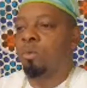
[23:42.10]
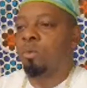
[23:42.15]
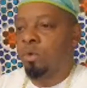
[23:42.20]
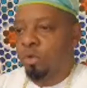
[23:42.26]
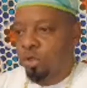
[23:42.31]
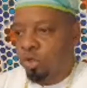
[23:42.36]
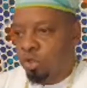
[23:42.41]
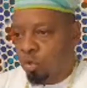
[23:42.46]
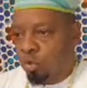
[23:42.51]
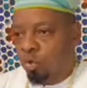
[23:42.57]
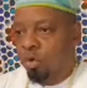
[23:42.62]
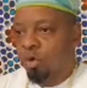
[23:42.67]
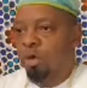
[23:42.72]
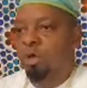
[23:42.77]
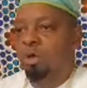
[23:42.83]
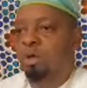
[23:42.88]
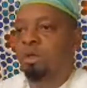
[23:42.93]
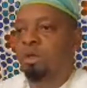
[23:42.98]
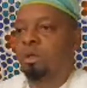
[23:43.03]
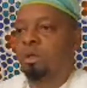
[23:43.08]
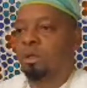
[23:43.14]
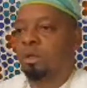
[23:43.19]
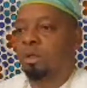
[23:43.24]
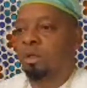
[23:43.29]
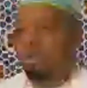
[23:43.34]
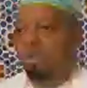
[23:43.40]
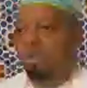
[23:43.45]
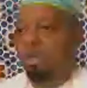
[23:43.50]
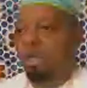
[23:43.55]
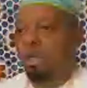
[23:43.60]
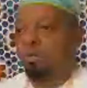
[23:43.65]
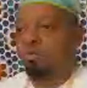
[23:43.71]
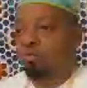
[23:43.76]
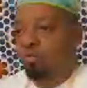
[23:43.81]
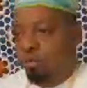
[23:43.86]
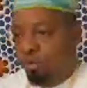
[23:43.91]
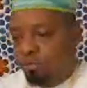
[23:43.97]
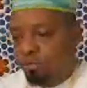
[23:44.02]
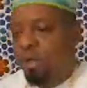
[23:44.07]
your
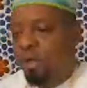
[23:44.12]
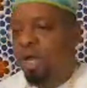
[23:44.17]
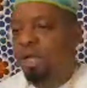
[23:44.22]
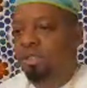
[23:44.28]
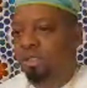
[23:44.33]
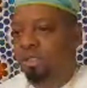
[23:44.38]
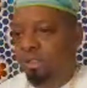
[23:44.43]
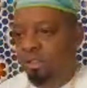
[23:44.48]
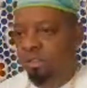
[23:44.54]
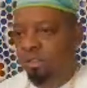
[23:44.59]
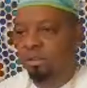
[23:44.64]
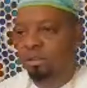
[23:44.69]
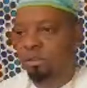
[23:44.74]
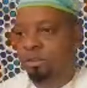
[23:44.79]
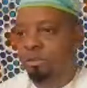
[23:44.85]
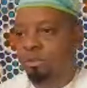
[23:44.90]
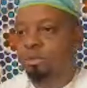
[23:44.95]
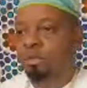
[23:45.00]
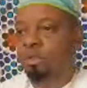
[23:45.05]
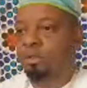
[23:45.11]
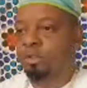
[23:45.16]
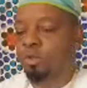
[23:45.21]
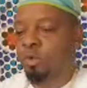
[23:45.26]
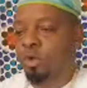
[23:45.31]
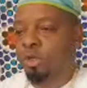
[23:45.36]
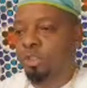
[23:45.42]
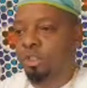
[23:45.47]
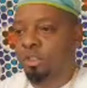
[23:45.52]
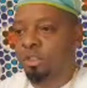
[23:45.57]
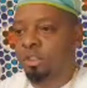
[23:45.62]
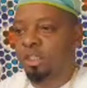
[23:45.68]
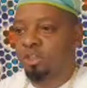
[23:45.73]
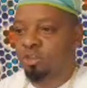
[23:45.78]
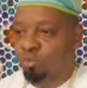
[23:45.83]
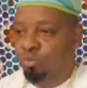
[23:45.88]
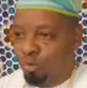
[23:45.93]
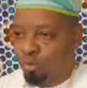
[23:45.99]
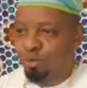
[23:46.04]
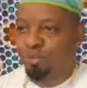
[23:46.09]
responses to those questions that you
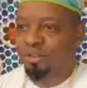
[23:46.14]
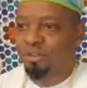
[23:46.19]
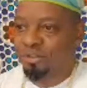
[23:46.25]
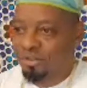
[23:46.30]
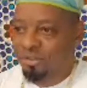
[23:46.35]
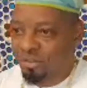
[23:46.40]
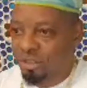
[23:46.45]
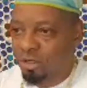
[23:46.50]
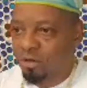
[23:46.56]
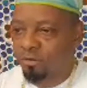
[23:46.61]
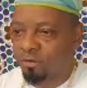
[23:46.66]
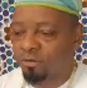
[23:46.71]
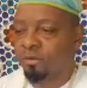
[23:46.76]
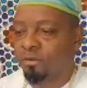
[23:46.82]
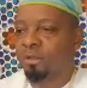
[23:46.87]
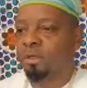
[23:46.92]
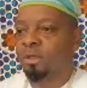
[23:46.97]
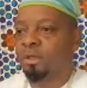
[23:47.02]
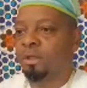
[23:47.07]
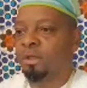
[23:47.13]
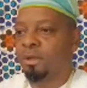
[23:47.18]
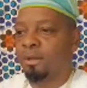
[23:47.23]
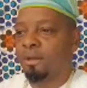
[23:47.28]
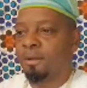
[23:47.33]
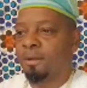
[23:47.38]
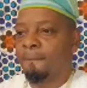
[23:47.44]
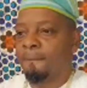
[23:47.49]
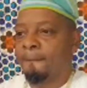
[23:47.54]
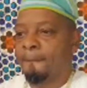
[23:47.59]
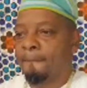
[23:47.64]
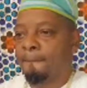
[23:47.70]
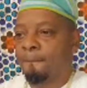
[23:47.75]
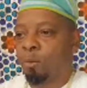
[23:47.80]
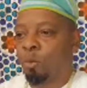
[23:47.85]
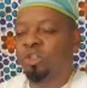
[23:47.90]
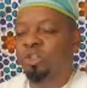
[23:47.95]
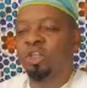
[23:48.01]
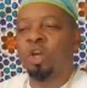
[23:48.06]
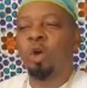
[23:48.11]
pose to yourself.
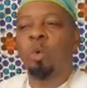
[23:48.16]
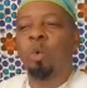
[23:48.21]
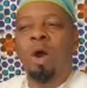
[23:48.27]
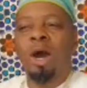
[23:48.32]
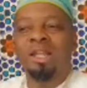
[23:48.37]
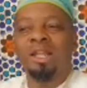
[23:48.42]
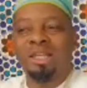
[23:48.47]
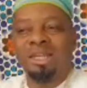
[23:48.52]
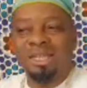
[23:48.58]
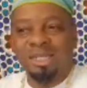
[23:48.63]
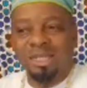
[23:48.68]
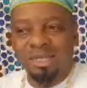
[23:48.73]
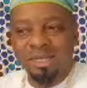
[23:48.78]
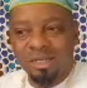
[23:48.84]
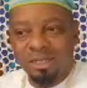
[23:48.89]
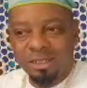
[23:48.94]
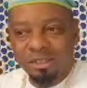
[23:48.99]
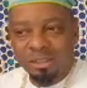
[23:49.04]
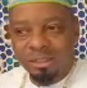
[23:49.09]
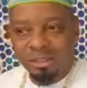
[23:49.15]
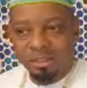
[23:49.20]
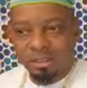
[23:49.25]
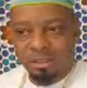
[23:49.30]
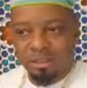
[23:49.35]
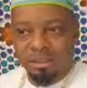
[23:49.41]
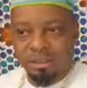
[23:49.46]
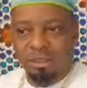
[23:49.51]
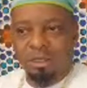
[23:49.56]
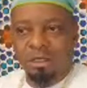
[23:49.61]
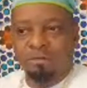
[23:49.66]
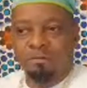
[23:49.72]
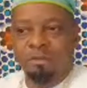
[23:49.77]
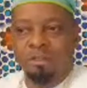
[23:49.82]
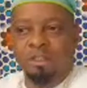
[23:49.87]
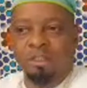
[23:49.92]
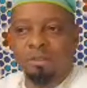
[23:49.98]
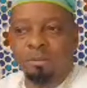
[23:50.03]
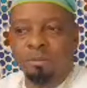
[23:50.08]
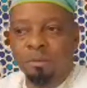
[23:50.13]
What's the quality of
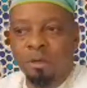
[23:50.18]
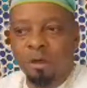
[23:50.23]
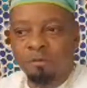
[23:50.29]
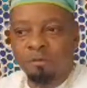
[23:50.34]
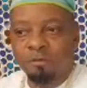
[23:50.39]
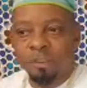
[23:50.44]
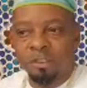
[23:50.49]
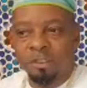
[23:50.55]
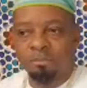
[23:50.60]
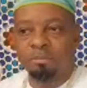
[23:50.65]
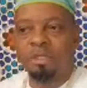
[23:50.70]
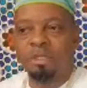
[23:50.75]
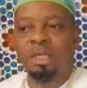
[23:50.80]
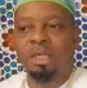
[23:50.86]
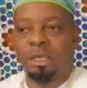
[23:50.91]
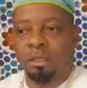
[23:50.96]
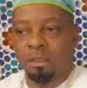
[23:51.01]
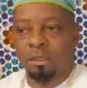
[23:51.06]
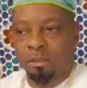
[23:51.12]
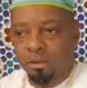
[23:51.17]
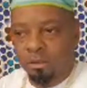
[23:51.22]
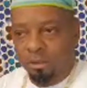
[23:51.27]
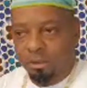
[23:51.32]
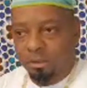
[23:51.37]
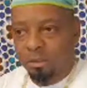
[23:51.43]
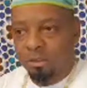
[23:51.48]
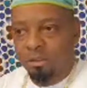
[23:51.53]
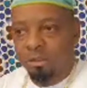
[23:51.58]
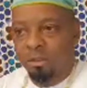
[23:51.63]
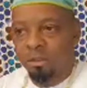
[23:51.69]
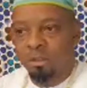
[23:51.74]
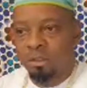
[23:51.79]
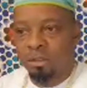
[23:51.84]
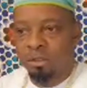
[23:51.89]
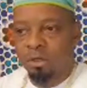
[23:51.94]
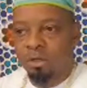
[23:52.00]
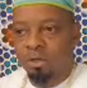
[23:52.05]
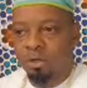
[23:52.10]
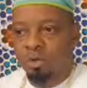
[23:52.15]
this being
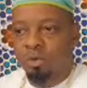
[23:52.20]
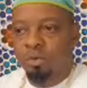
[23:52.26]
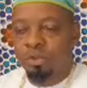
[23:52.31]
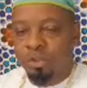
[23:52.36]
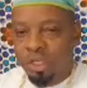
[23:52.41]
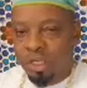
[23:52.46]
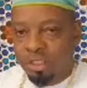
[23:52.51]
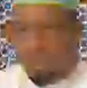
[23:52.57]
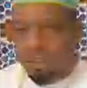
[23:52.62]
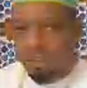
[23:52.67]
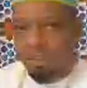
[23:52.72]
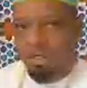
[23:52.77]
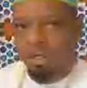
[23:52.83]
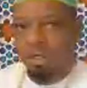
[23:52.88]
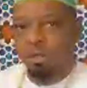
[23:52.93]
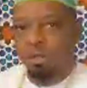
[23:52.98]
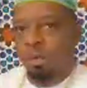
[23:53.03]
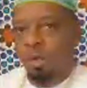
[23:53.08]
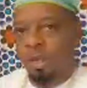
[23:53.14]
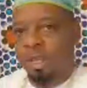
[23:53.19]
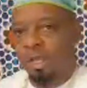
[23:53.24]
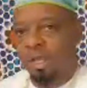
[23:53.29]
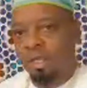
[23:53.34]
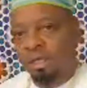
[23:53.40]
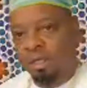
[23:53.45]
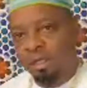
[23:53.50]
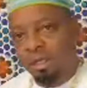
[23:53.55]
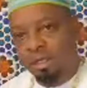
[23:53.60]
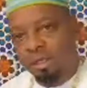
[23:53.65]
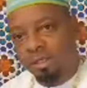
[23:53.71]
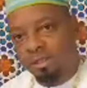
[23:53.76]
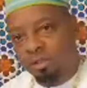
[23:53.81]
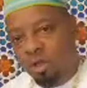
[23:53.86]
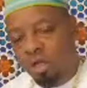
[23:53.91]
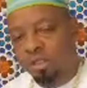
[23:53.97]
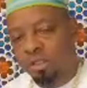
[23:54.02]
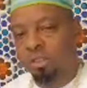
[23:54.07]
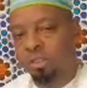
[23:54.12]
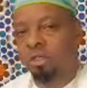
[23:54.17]
who thinks a certain way,
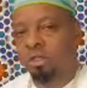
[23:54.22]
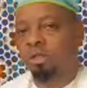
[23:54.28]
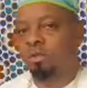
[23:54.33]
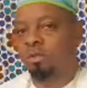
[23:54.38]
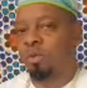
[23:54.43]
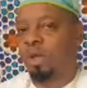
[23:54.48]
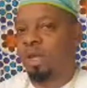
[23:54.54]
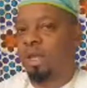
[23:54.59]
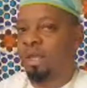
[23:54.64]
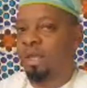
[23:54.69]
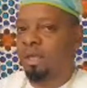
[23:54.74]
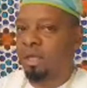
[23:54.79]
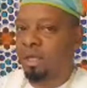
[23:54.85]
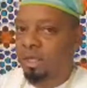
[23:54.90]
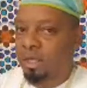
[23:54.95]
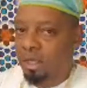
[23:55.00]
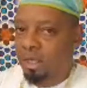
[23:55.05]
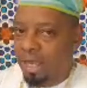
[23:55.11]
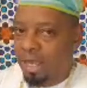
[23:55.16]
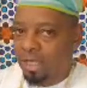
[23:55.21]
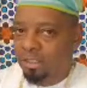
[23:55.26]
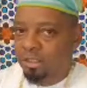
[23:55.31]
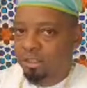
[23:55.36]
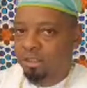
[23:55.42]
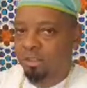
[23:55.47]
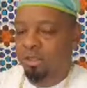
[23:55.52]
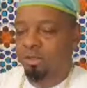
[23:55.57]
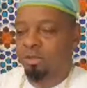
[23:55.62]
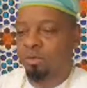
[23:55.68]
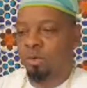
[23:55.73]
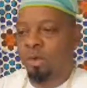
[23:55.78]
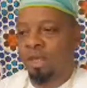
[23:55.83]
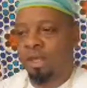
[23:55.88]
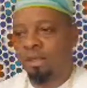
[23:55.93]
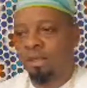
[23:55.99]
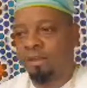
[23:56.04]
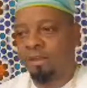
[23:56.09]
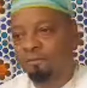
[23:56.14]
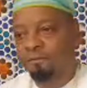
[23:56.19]
talks a certain way, acts a certain
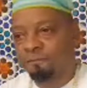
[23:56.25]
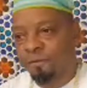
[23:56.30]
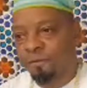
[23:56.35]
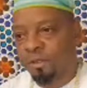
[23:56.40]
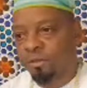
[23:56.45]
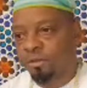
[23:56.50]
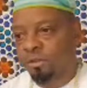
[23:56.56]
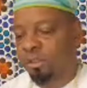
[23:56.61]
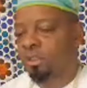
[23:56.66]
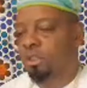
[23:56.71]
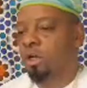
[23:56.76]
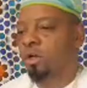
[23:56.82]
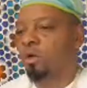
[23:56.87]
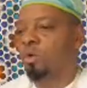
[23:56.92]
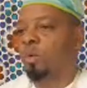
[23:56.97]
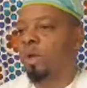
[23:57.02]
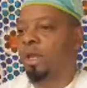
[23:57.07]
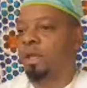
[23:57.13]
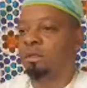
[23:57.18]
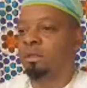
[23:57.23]
way, feels a certain way?